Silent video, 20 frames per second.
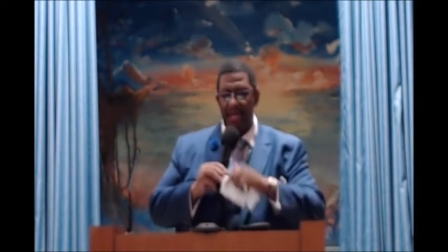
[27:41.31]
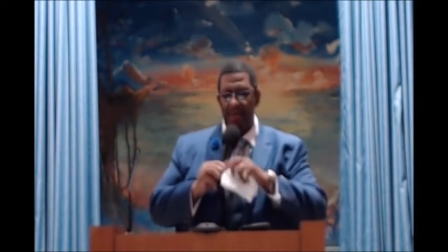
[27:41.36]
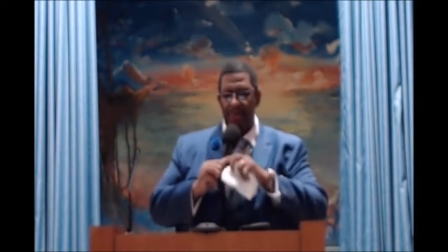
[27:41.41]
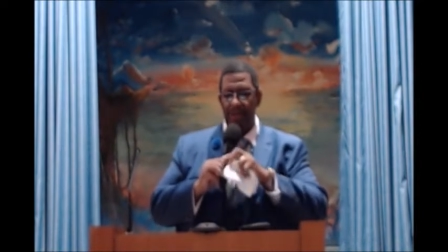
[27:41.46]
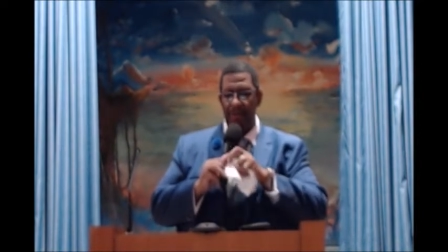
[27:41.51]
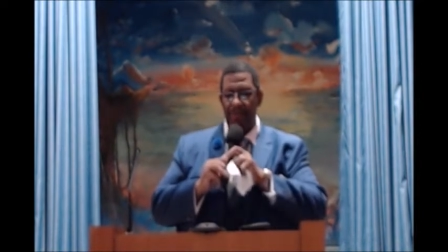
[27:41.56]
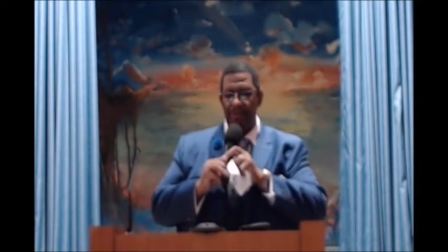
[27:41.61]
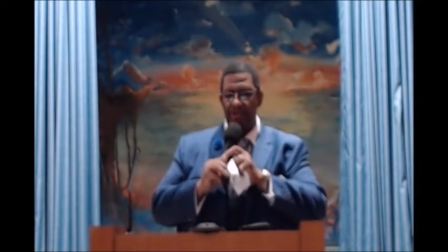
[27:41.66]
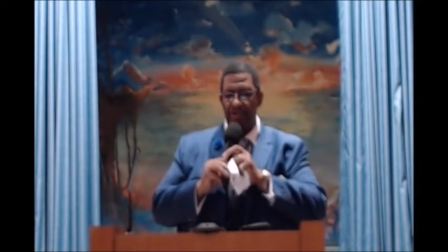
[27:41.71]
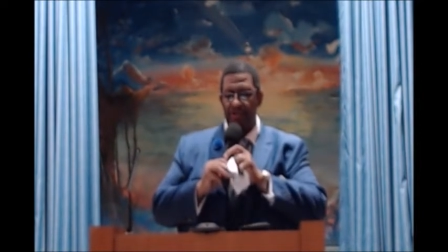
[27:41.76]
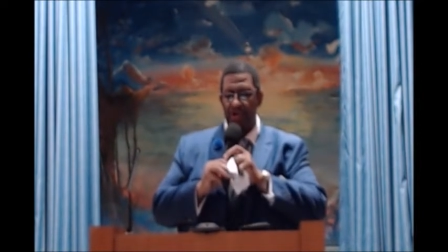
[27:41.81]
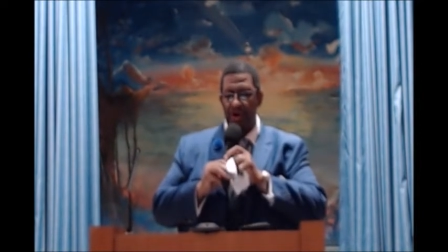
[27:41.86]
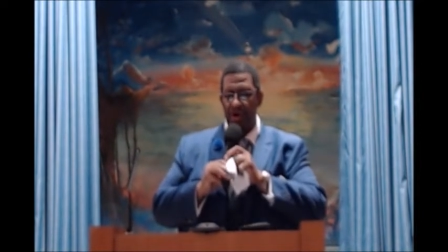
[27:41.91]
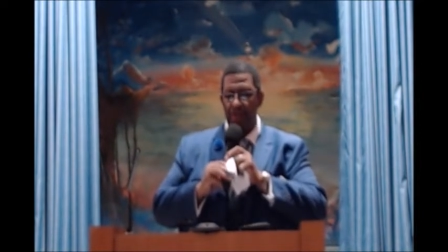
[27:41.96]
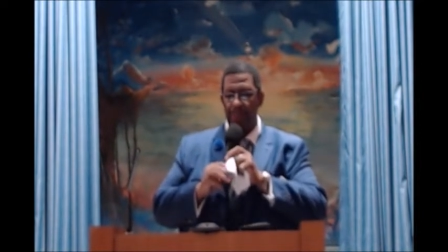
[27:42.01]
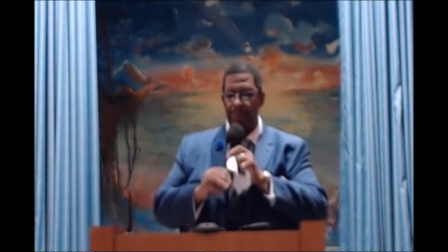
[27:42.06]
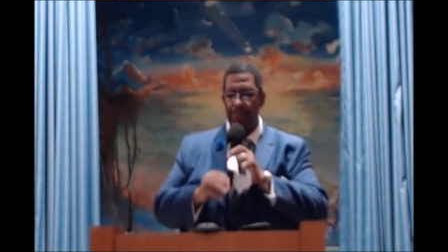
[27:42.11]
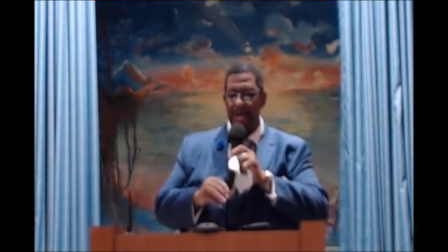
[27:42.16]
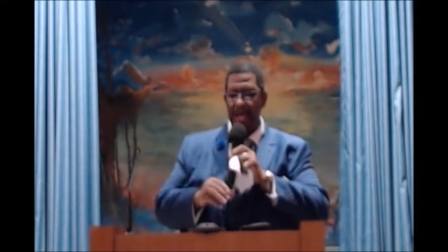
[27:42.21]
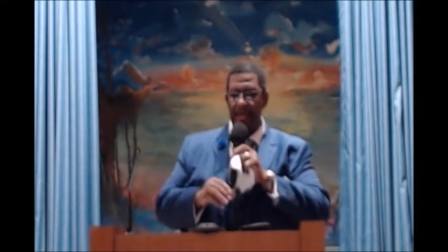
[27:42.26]
be
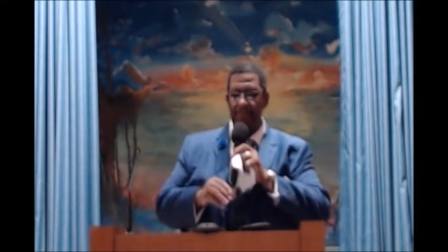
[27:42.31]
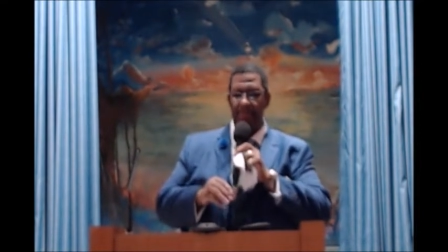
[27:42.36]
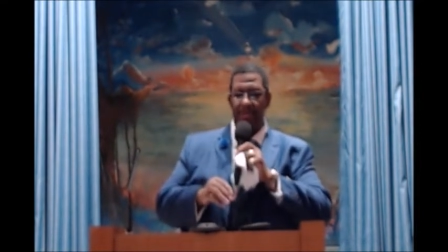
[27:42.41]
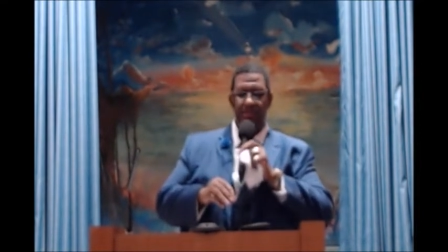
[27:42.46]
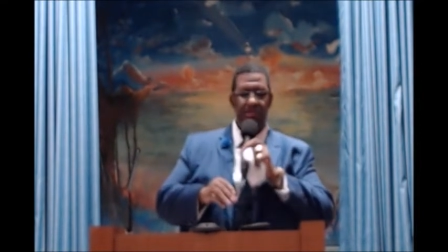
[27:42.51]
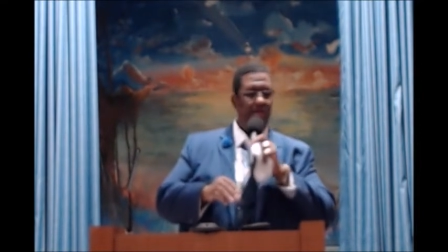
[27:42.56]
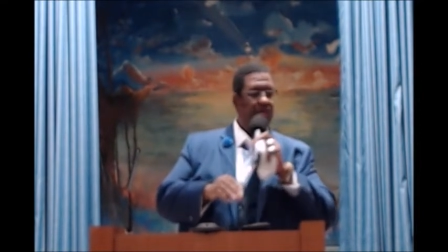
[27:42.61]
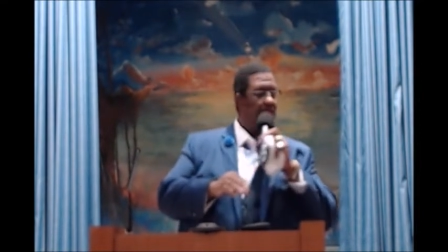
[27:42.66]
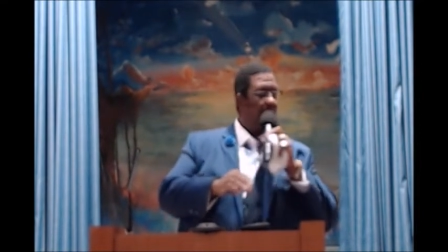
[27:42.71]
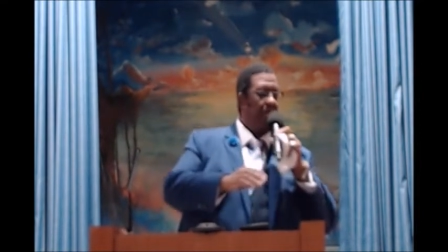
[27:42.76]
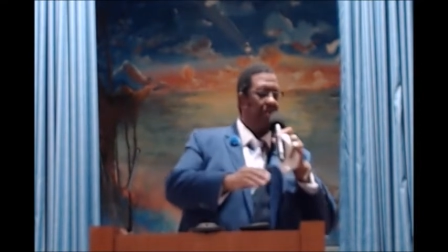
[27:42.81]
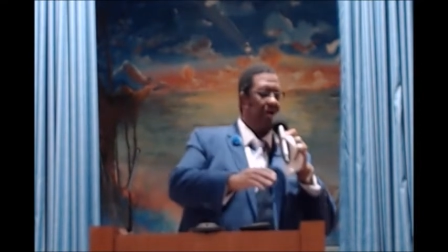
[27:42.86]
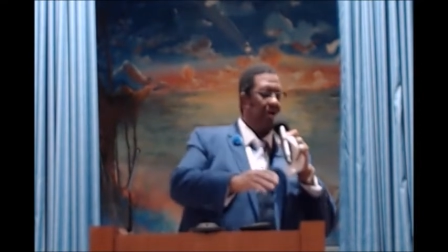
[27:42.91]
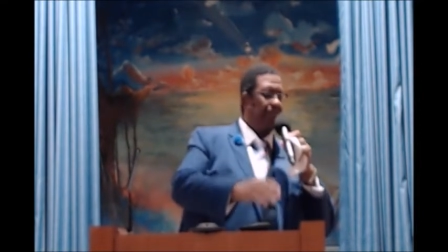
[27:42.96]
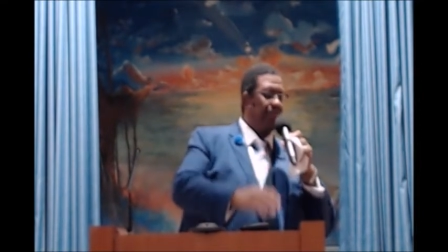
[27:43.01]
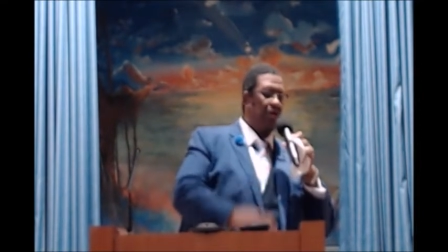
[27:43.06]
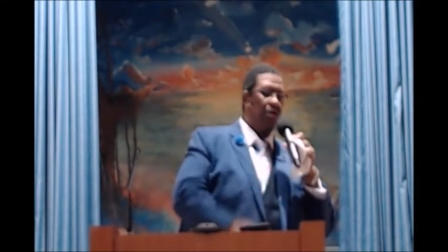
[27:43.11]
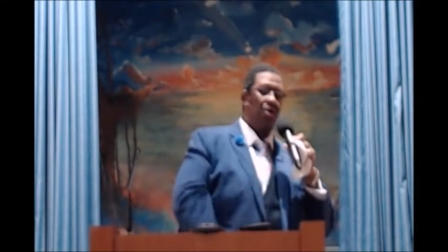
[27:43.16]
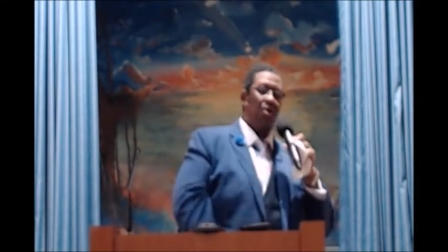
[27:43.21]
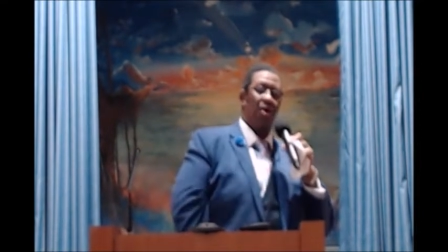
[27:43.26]
preserved blameless to the coming
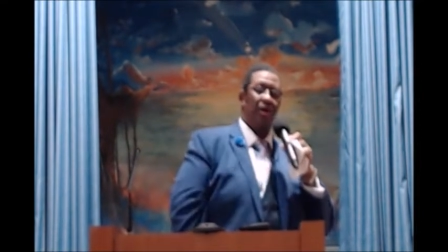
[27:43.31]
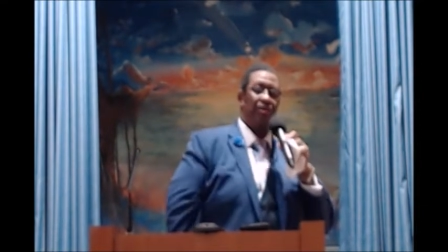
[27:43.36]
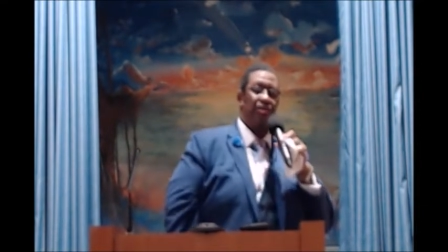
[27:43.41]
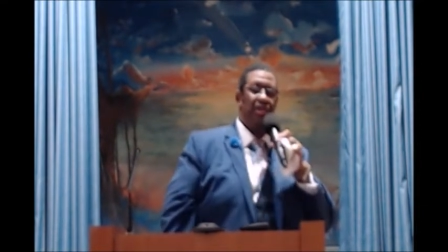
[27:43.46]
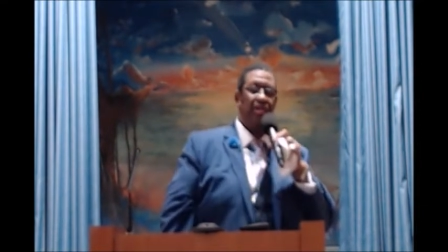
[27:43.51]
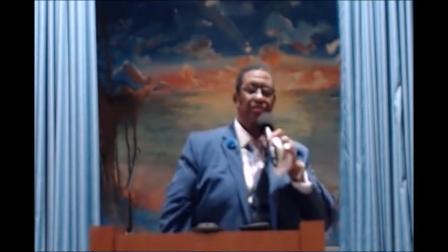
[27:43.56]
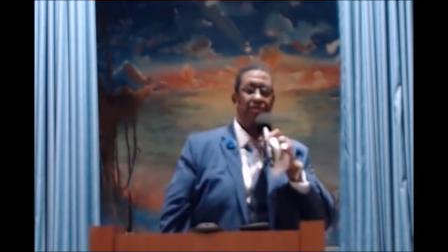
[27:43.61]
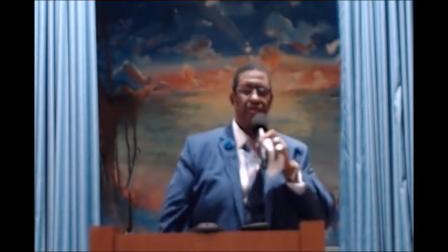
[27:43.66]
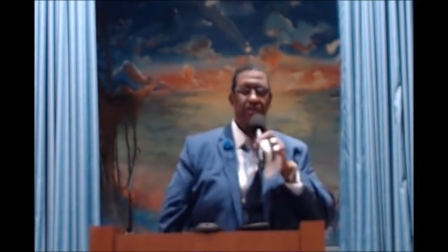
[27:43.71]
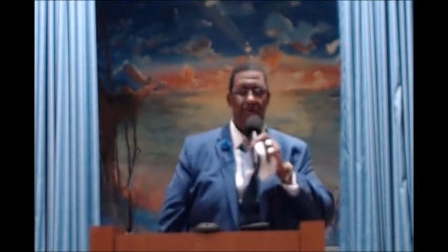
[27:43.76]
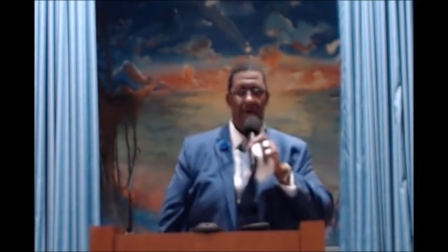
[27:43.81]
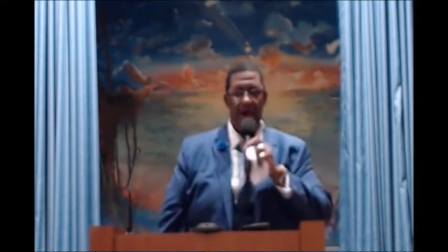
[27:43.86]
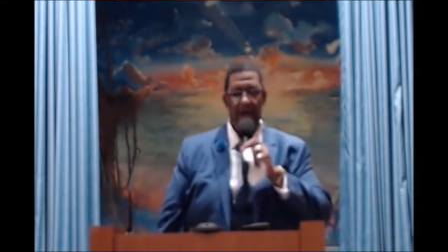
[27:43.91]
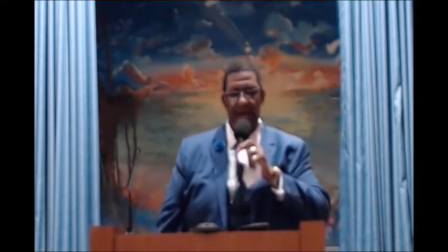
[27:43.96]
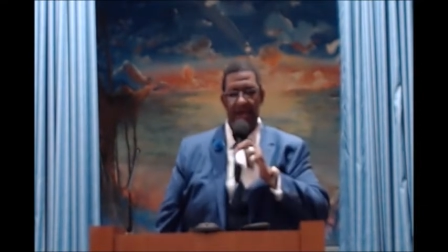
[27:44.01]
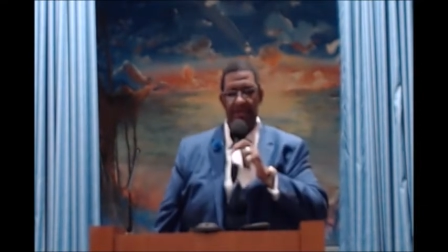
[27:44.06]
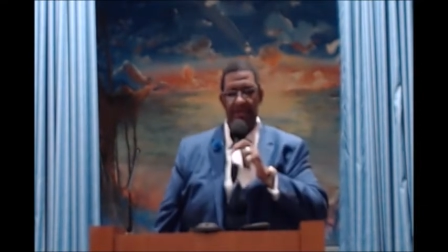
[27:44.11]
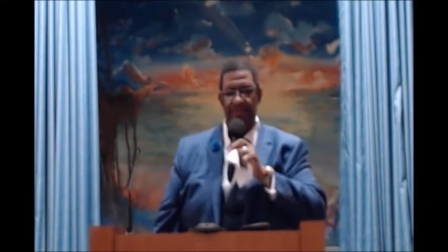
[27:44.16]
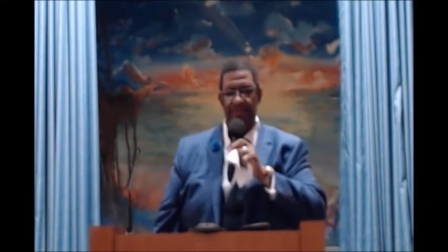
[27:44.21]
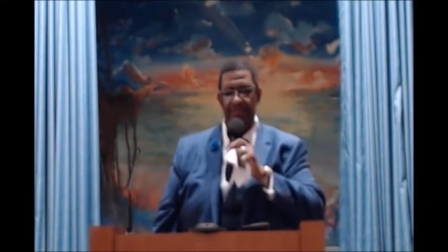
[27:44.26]
of the Lord Jesus
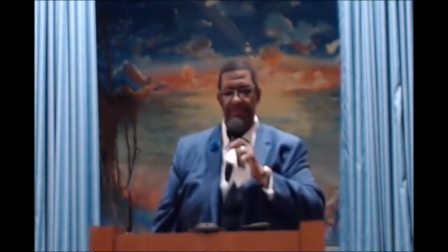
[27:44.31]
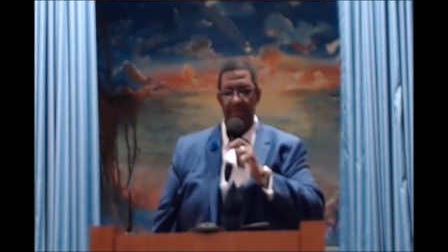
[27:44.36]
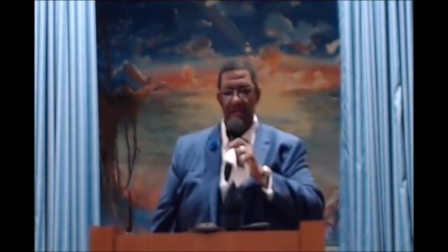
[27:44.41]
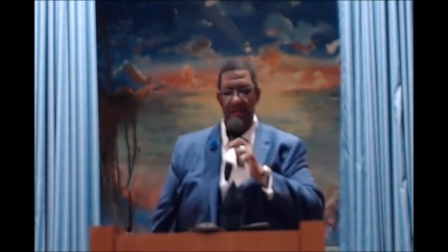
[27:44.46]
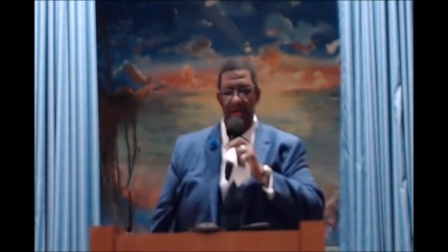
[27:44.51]
Christ.